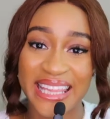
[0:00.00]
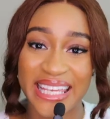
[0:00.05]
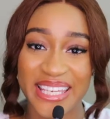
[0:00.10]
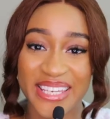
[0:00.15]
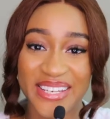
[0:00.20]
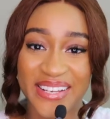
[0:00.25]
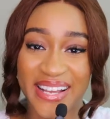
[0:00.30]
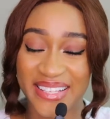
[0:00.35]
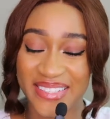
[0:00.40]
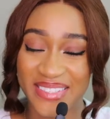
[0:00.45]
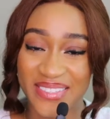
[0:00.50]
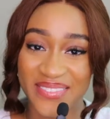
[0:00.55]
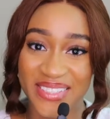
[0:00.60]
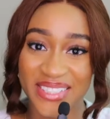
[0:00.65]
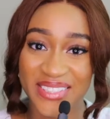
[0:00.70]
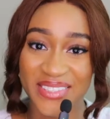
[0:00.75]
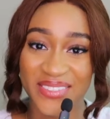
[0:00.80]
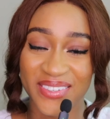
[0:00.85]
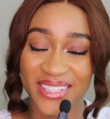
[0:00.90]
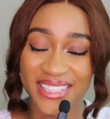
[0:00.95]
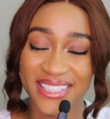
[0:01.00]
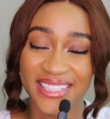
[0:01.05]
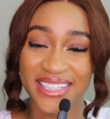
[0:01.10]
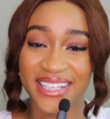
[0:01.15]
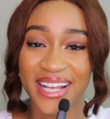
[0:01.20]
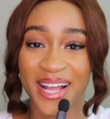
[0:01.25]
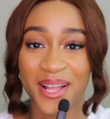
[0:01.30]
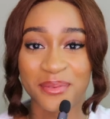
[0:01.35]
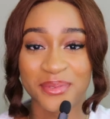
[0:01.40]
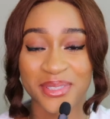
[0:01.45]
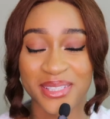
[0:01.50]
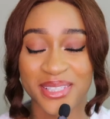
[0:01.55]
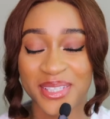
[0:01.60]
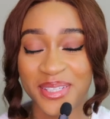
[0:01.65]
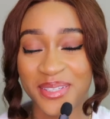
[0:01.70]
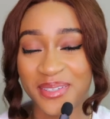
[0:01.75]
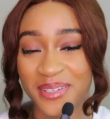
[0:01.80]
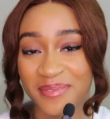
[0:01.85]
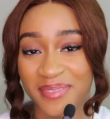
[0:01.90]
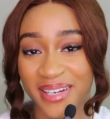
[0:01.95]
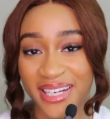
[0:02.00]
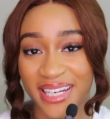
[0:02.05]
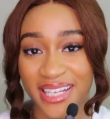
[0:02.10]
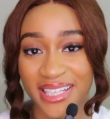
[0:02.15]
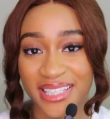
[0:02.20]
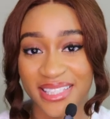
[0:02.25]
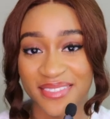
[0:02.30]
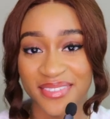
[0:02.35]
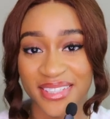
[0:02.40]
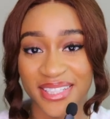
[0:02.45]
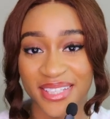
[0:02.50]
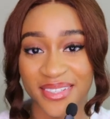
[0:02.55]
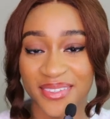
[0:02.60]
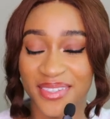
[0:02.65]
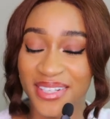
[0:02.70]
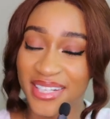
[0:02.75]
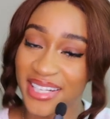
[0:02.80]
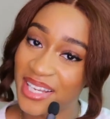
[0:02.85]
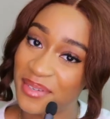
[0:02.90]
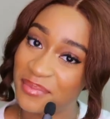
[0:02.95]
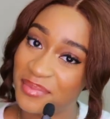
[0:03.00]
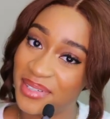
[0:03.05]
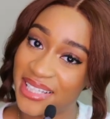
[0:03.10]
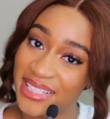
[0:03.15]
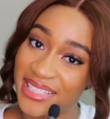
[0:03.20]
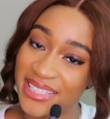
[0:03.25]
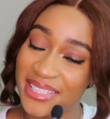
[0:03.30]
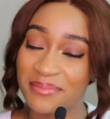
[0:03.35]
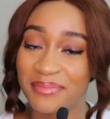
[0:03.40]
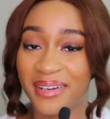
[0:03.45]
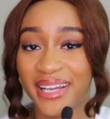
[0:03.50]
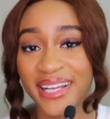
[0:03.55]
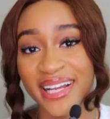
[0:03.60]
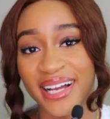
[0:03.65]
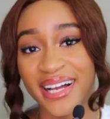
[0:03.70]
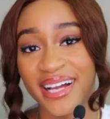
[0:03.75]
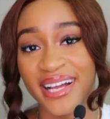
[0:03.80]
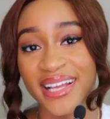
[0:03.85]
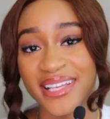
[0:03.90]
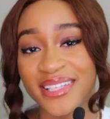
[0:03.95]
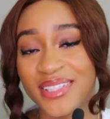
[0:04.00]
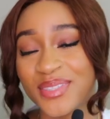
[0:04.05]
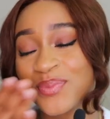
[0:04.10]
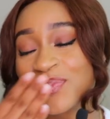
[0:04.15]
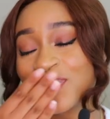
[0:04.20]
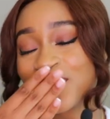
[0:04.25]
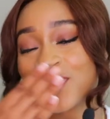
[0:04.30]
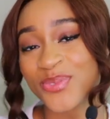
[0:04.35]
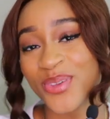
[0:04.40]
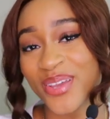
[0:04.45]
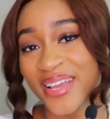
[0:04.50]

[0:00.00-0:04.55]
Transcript: Thank you guys so much for watching. I hope to see you in my next video. God bless. Bye, guys.